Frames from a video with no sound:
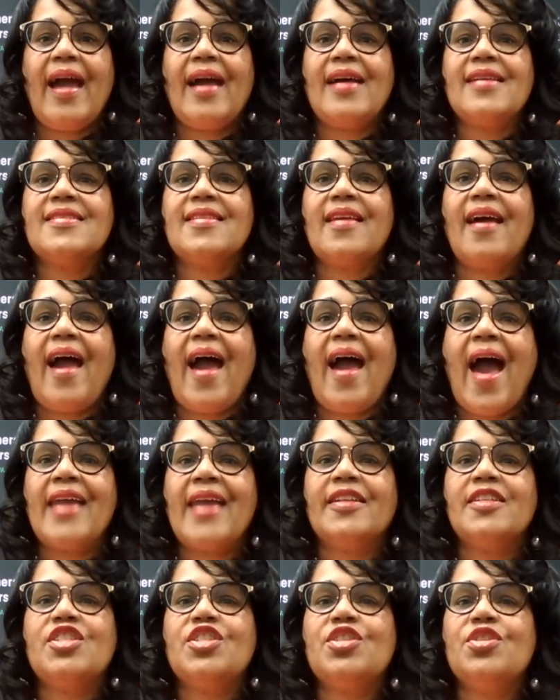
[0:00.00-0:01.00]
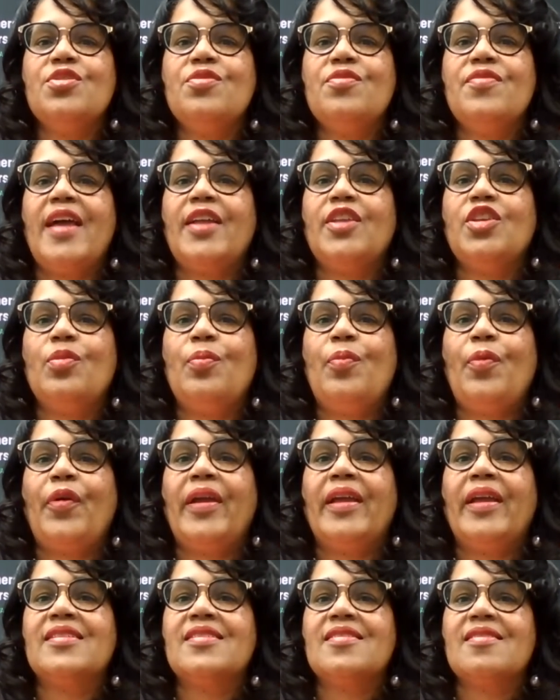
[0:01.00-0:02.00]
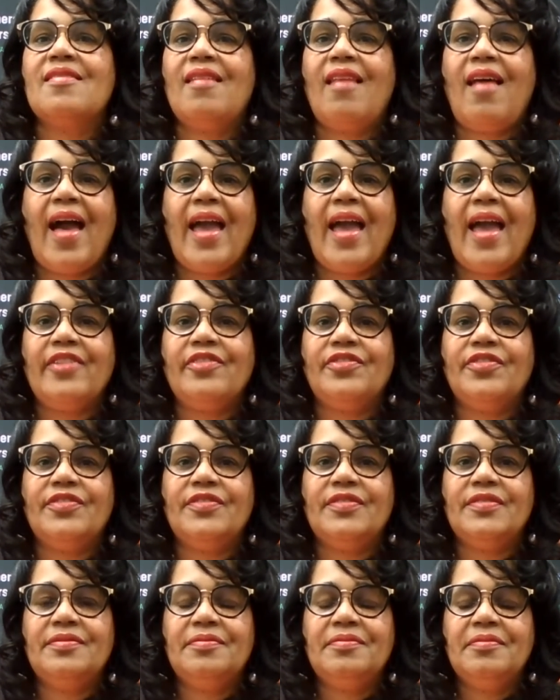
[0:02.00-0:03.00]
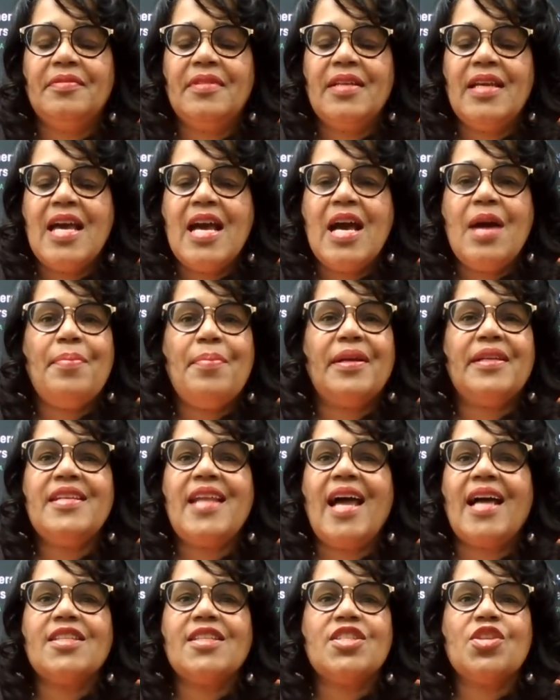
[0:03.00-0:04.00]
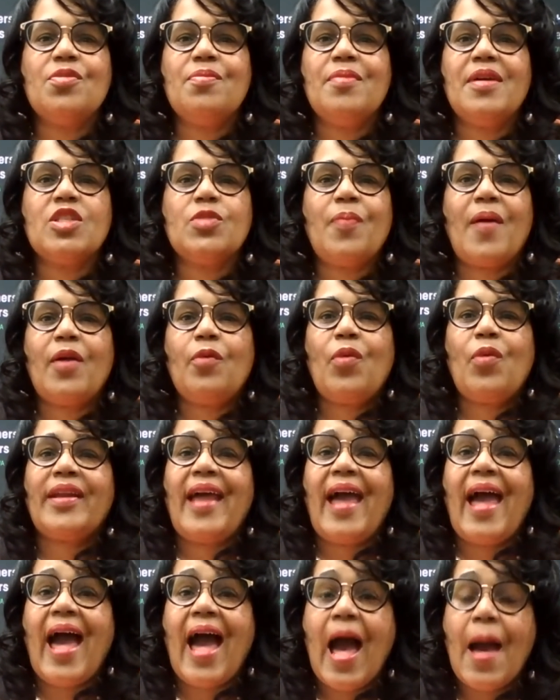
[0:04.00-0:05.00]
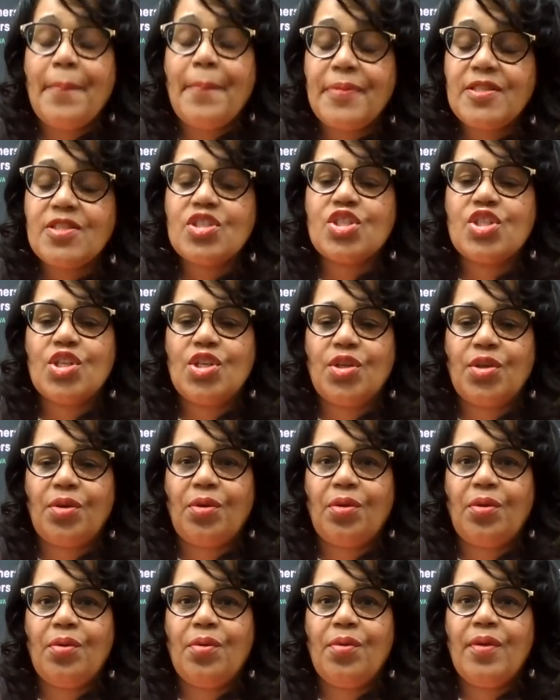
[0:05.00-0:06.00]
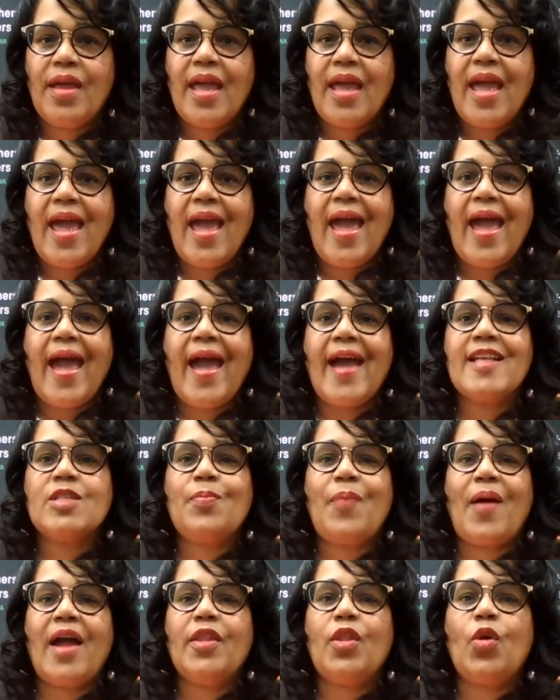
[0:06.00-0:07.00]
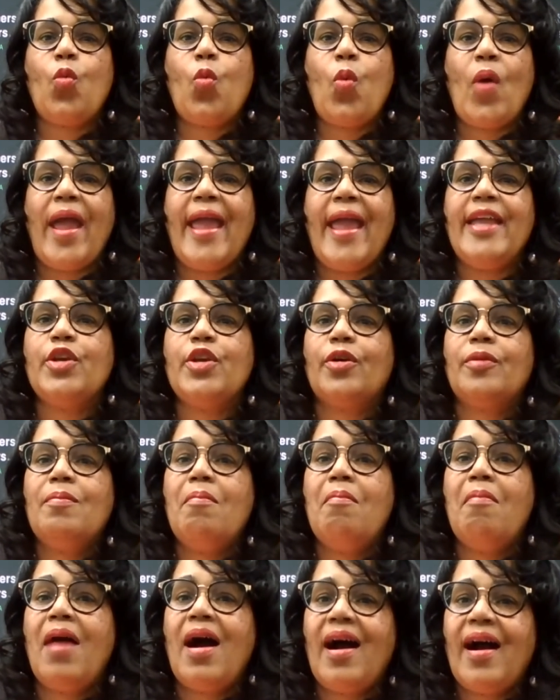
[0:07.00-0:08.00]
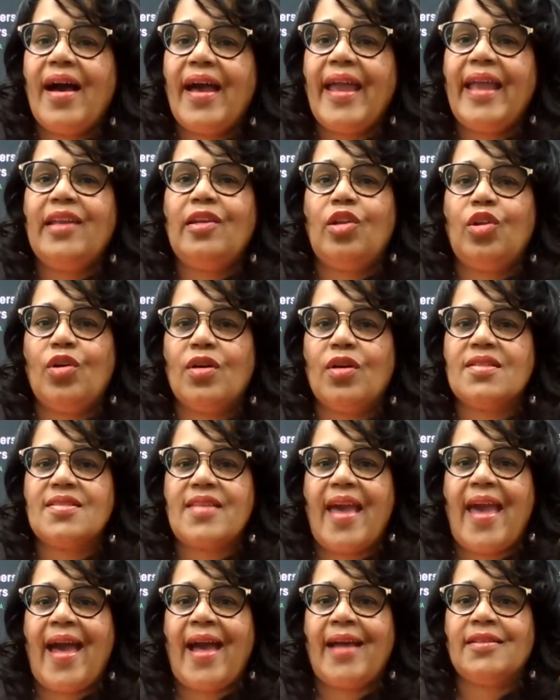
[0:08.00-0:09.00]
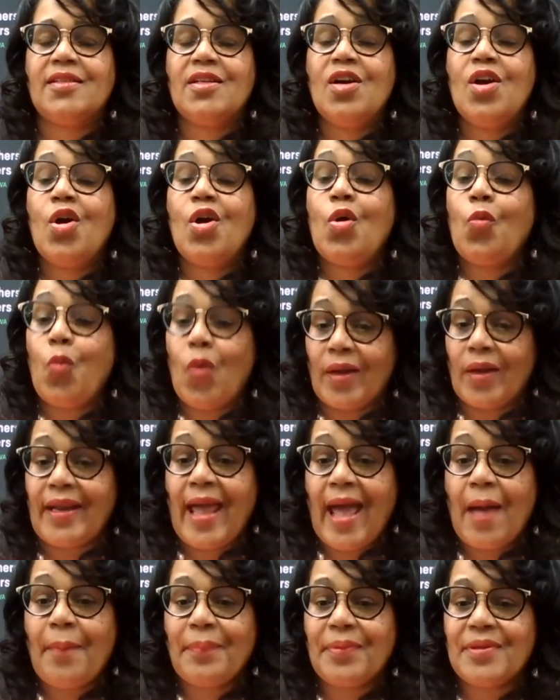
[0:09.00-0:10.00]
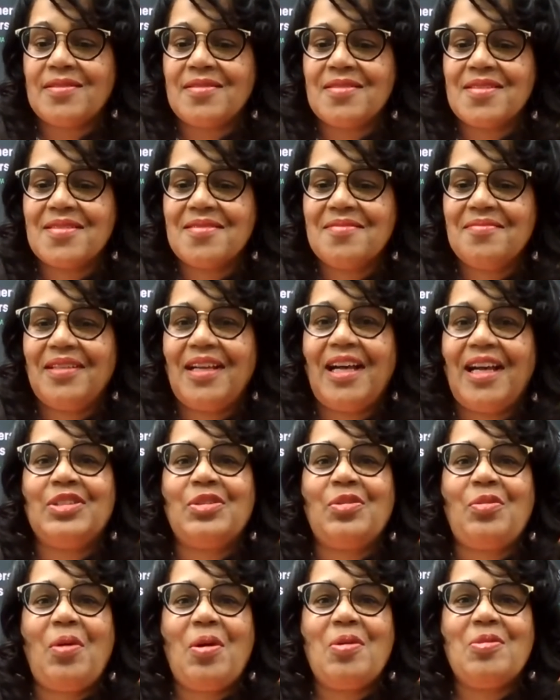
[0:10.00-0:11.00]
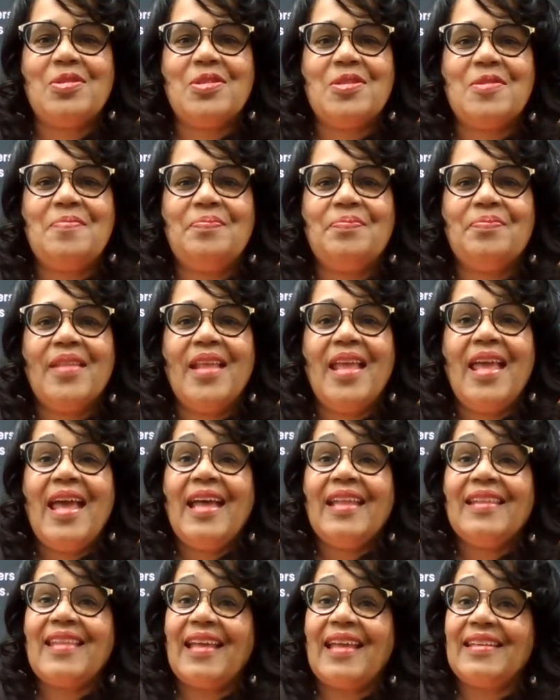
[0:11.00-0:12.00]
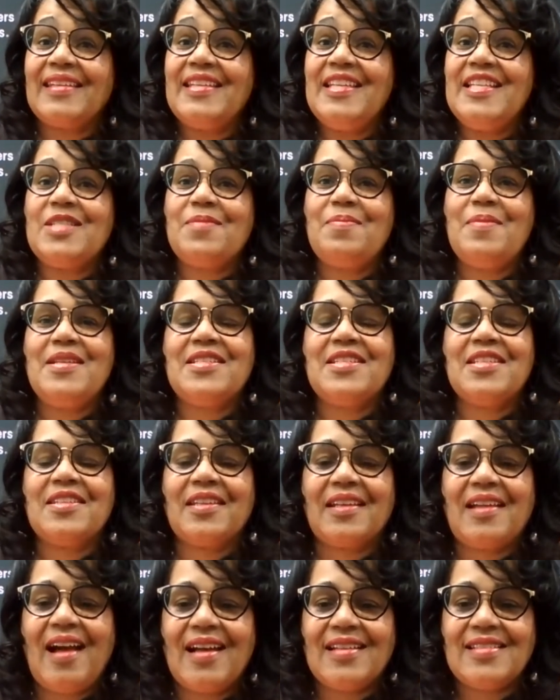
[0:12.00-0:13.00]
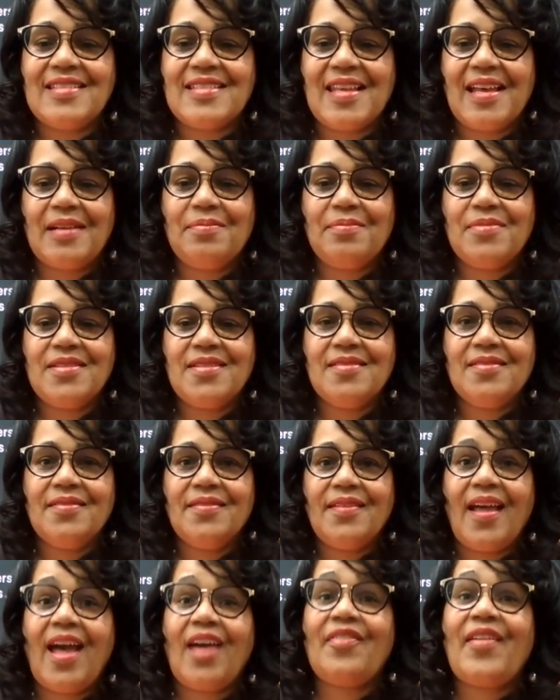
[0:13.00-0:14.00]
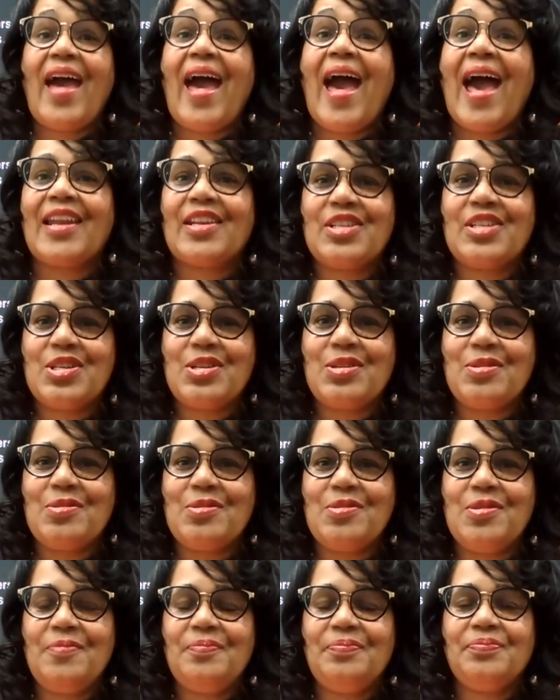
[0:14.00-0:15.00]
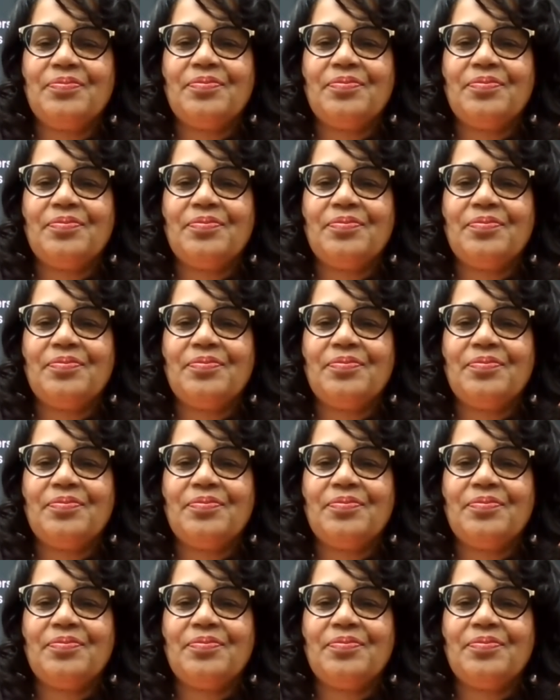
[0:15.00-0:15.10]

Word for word: as the attitude that you bring to life, but not so much by what happens to you as by the way your mind looks at what happens, unquote. That leads me to the concept of attitude.